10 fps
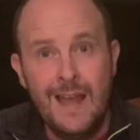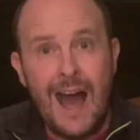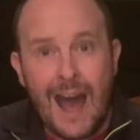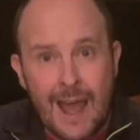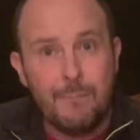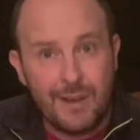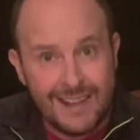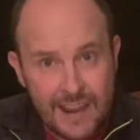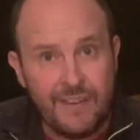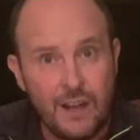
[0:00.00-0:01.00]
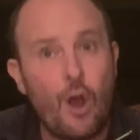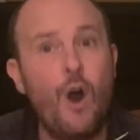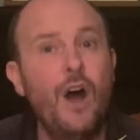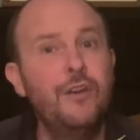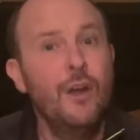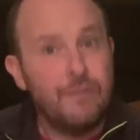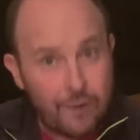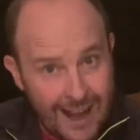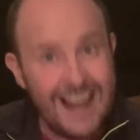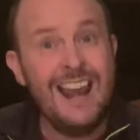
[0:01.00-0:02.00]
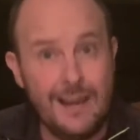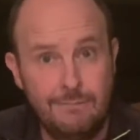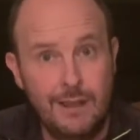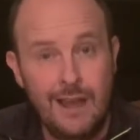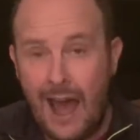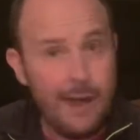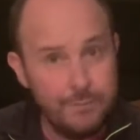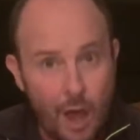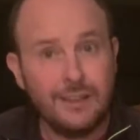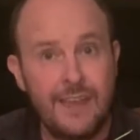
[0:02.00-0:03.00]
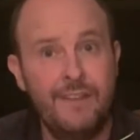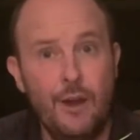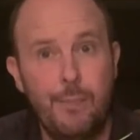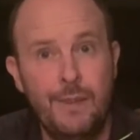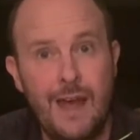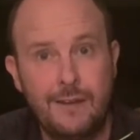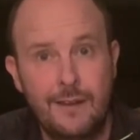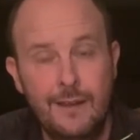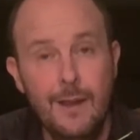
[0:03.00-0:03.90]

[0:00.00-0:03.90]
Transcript: I am believing God for healing. I am not giving up on that.